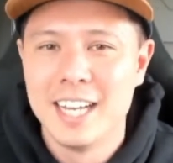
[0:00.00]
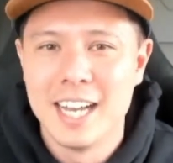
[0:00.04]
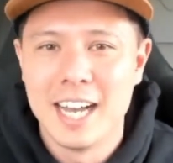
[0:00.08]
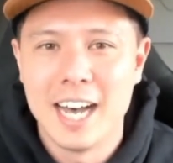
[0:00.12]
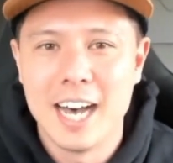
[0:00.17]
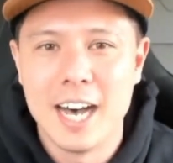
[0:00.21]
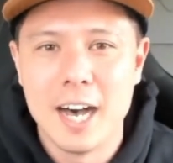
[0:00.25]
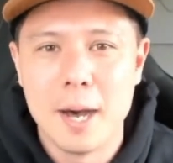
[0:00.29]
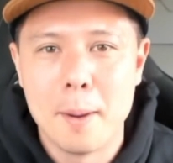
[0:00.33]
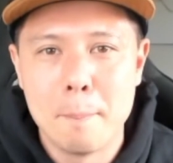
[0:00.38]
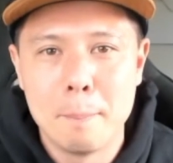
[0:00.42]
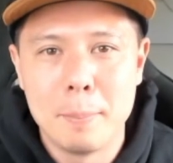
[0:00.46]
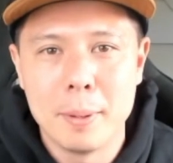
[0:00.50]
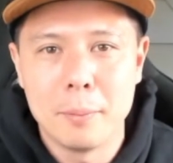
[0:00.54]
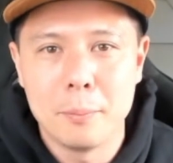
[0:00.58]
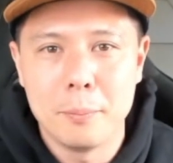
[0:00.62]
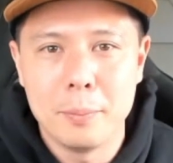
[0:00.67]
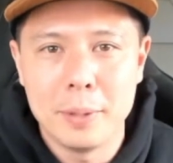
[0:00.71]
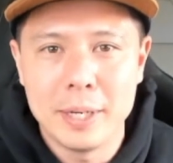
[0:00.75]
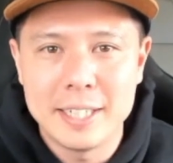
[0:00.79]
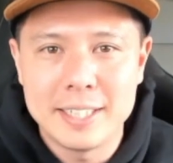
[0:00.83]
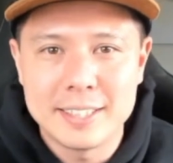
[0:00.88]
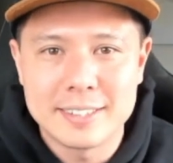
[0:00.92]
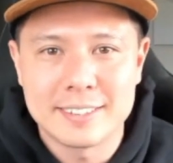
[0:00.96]
But
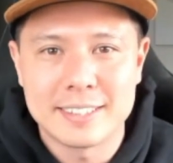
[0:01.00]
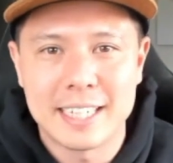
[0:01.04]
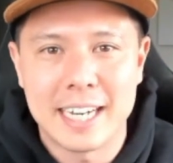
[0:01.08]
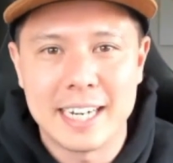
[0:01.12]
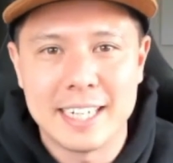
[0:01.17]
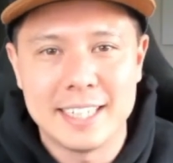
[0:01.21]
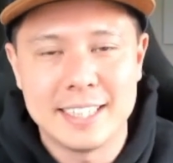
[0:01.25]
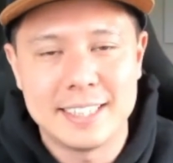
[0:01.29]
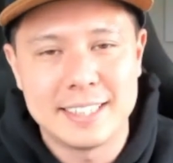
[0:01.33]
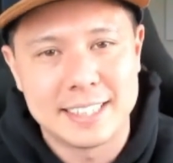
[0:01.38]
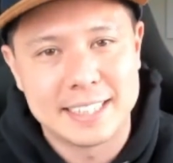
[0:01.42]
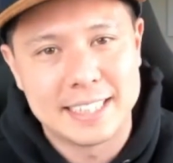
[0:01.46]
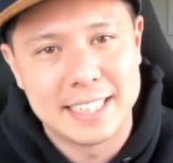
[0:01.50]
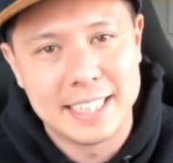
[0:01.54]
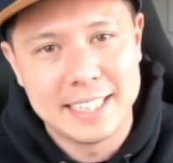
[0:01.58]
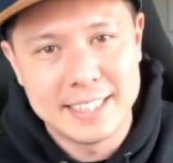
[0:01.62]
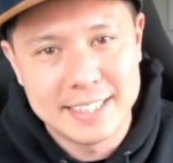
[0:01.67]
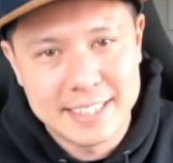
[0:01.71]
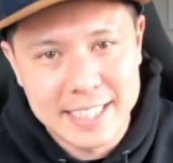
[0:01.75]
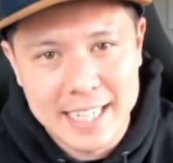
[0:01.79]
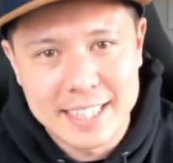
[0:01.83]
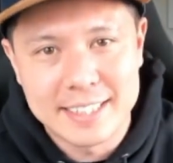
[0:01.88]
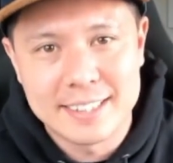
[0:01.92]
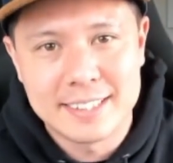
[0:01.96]
we decided to
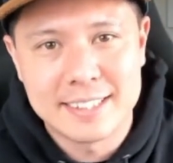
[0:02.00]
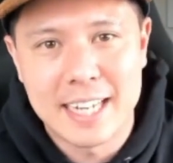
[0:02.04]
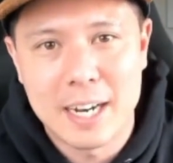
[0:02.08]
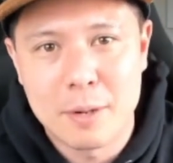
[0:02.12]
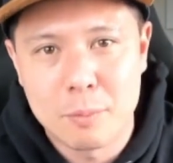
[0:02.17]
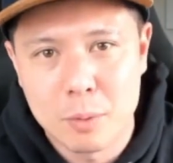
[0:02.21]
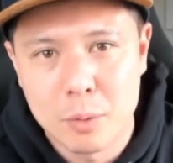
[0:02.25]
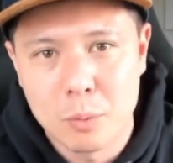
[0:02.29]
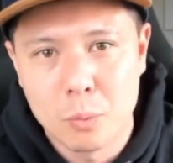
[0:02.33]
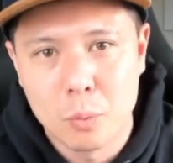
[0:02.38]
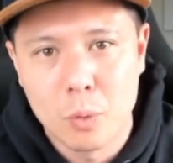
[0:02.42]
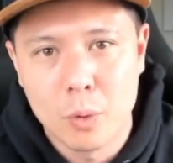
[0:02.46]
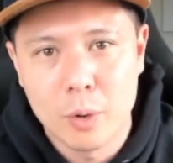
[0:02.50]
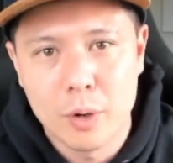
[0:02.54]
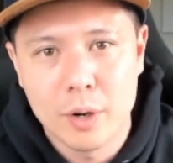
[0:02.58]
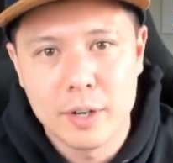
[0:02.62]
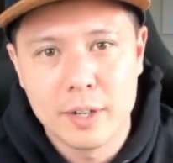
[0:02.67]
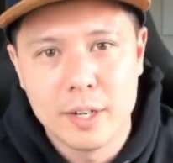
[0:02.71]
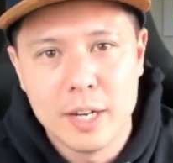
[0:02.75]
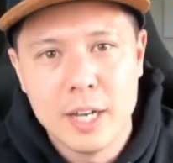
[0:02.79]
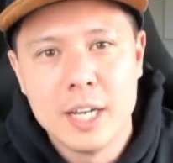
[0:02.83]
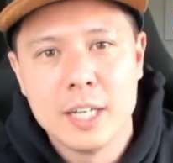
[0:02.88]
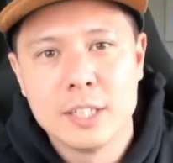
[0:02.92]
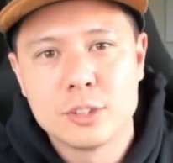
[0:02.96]
condense that
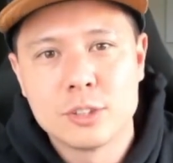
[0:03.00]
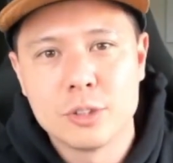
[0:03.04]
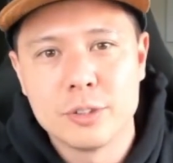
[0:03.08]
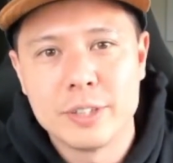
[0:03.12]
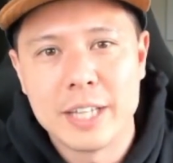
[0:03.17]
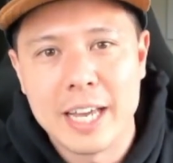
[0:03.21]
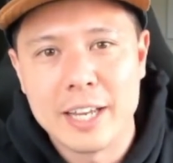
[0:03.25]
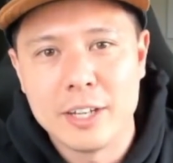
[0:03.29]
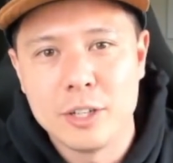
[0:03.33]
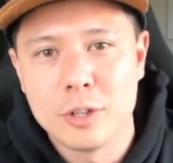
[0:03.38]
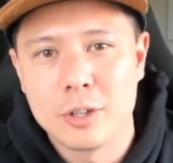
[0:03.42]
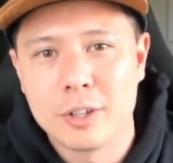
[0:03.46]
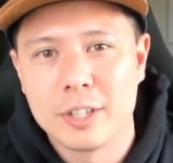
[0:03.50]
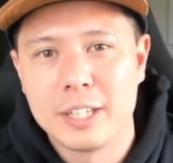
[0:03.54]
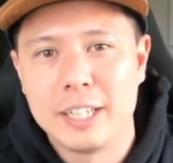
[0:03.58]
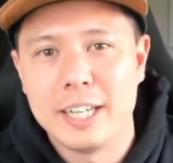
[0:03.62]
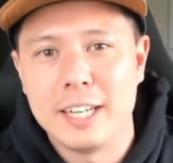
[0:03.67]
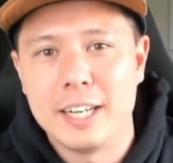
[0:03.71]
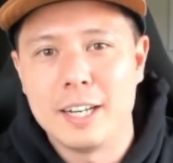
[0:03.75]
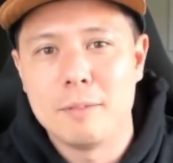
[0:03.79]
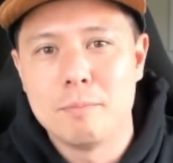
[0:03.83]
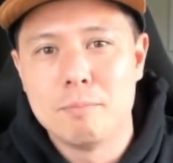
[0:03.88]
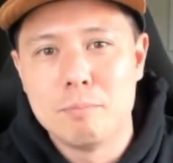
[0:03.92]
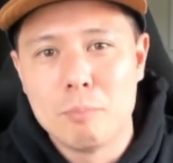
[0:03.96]
reward so that you're
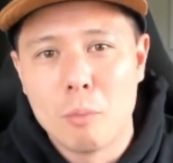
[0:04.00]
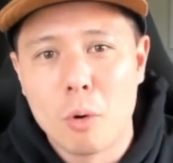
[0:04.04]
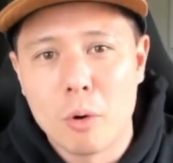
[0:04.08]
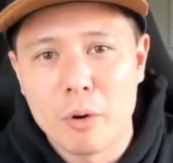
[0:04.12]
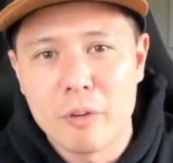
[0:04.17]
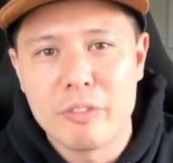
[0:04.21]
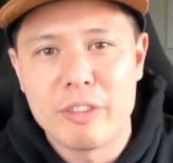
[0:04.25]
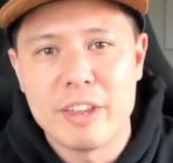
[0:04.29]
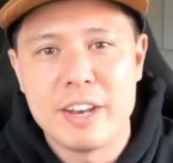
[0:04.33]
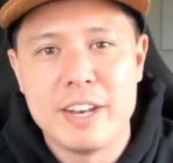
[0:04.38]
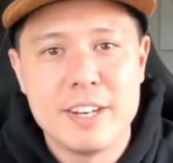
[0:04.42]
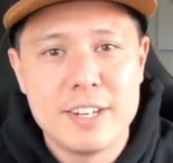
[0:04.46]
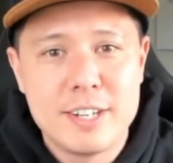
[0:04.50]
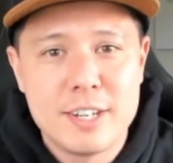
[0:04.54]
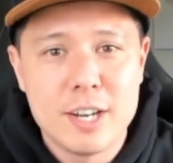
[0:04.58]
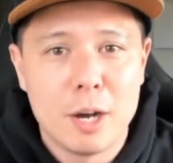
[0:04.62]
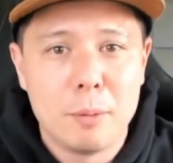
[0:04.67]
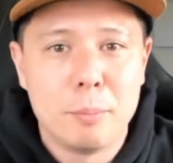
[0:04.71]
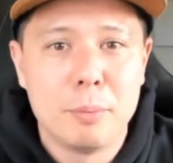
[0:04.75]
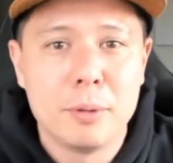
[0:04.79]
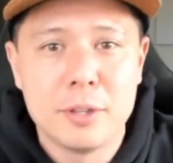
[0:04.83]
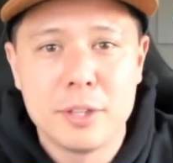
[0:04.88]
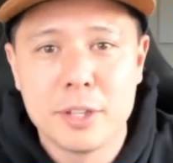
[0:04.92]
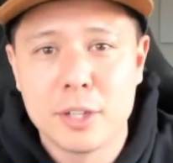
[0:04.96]
getting more than
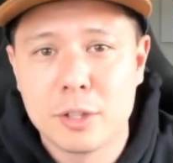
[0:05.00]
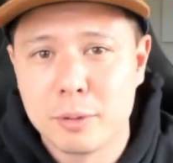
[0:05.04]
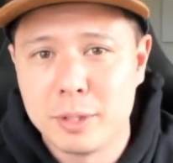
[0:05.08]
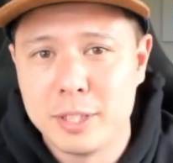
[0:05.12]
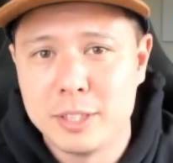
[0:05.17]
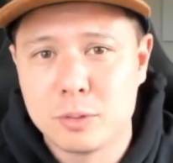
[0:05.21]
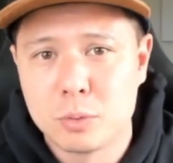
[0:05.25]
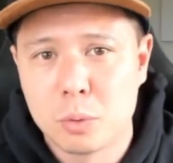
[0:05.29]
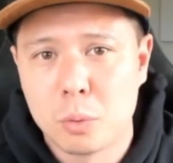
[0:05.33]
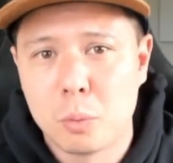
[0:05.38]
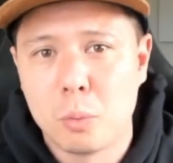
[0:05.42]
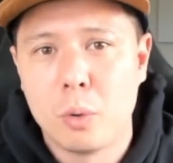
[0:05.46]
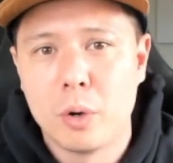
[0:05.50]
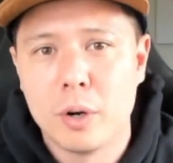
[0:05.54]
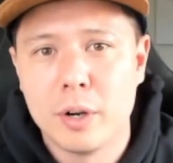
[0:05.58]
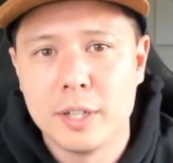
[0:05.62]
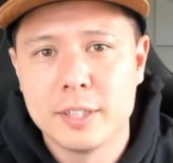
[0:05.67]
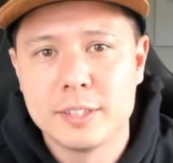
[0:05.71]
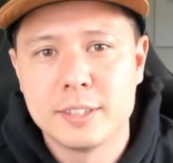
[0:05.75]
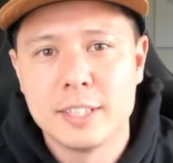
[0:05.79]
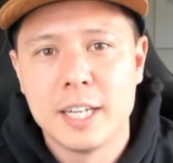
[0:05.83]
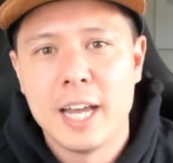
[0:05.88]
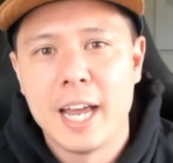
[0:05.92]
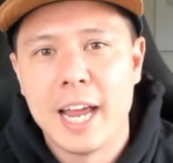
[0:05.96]
double the greens
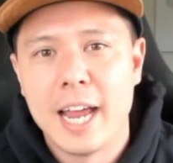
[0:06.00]
rewards.